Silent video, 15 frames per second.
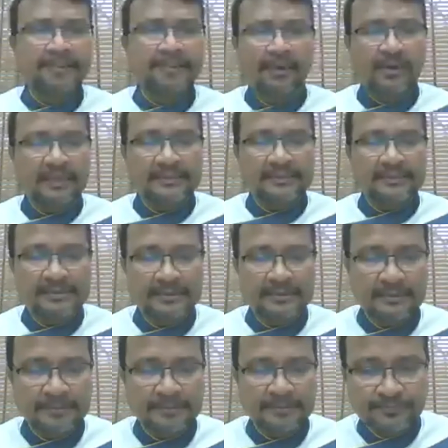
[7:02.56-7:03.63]
products
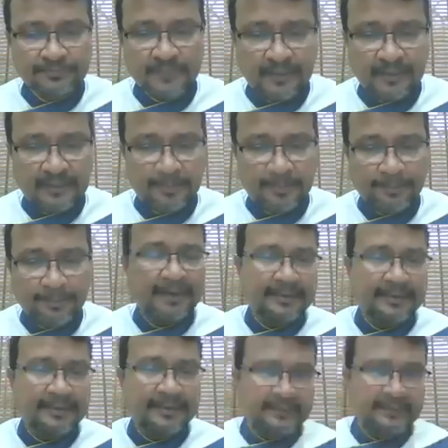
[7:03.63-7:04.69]
uh, and
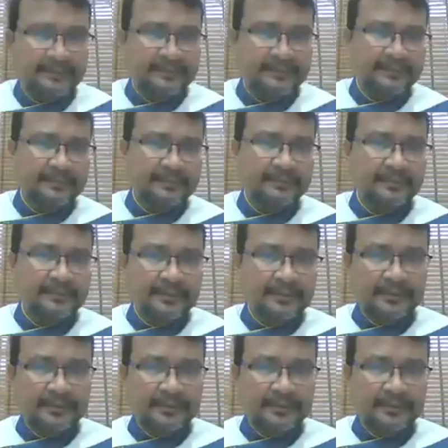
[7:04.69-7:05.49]
packeted uh,